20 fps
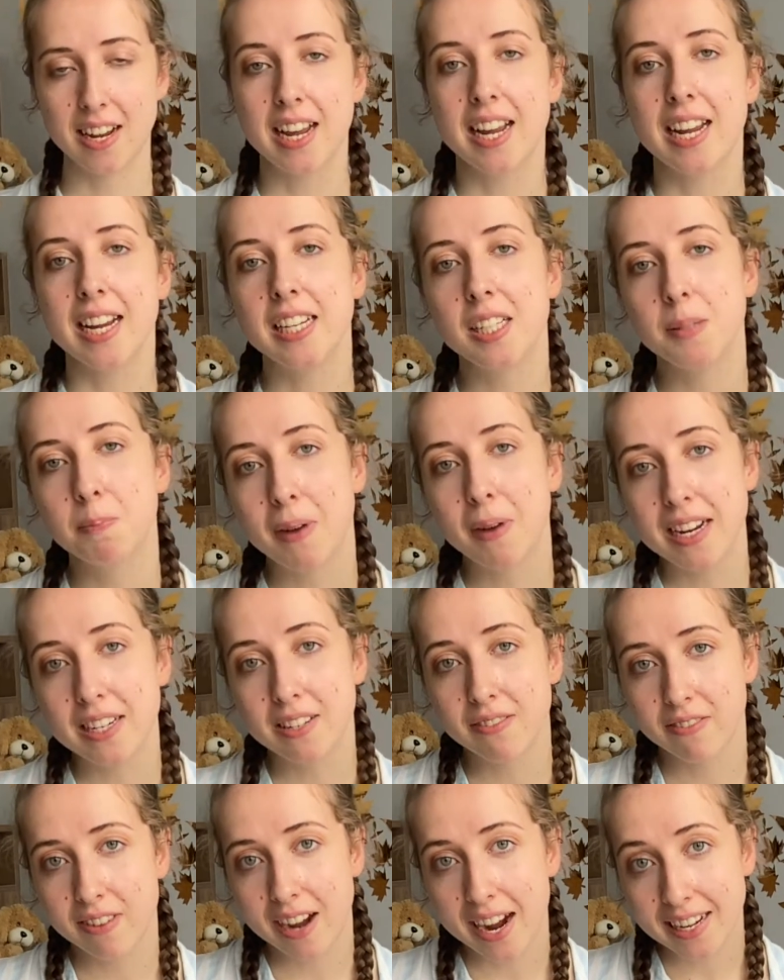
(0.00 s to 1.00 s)
is by
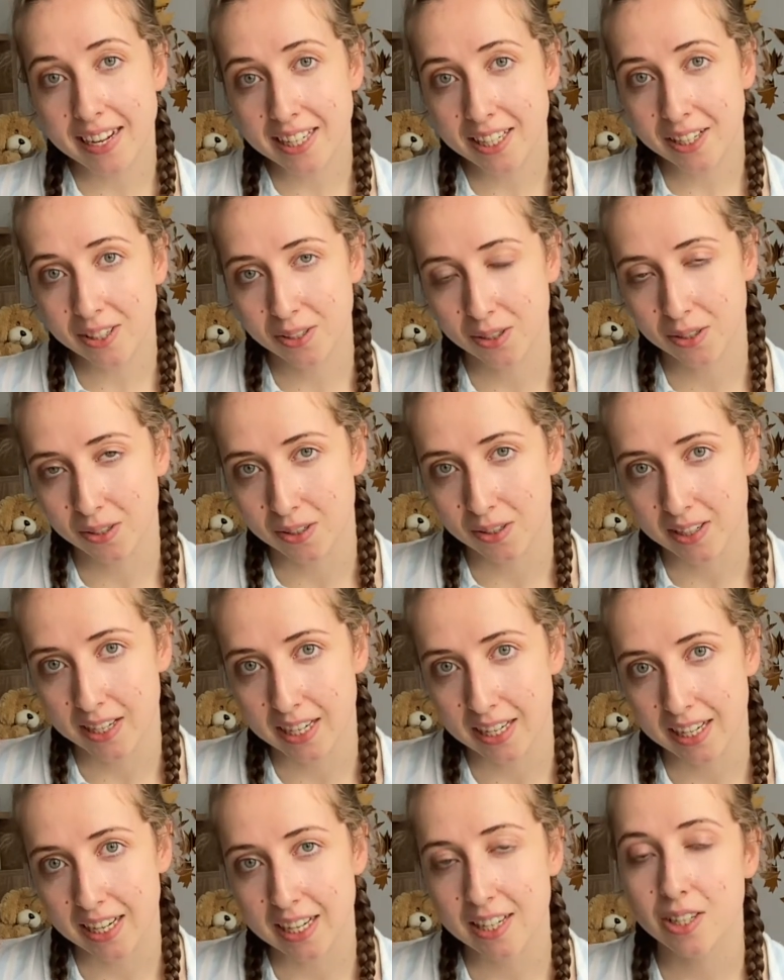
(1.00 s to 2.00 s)
dividing a story
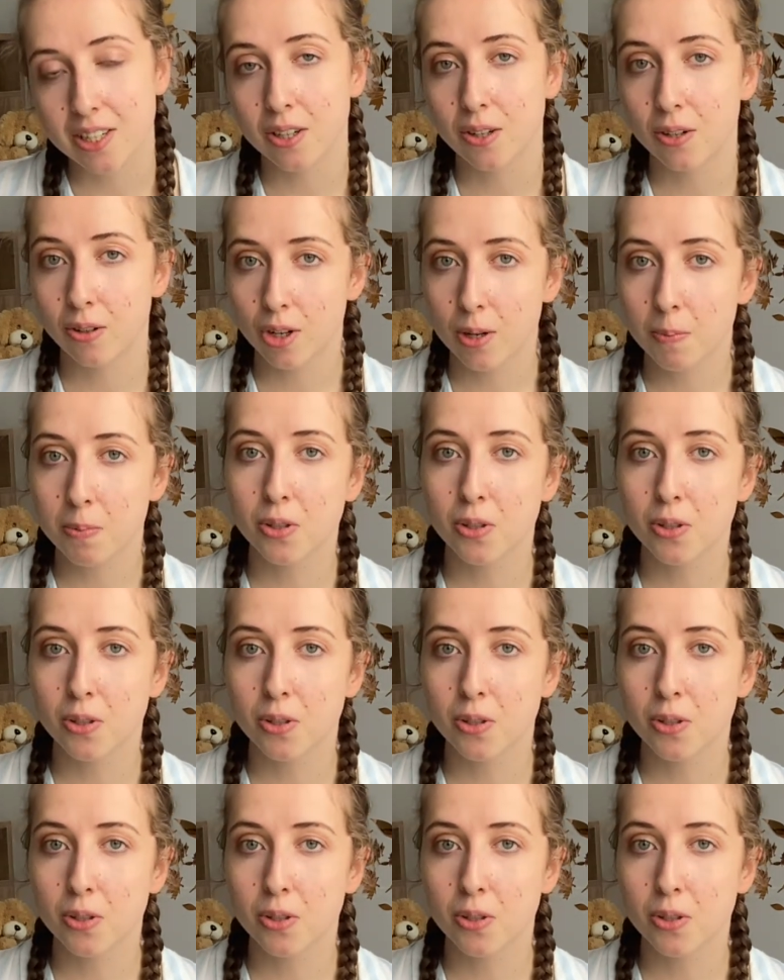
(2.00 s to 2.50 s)
into groups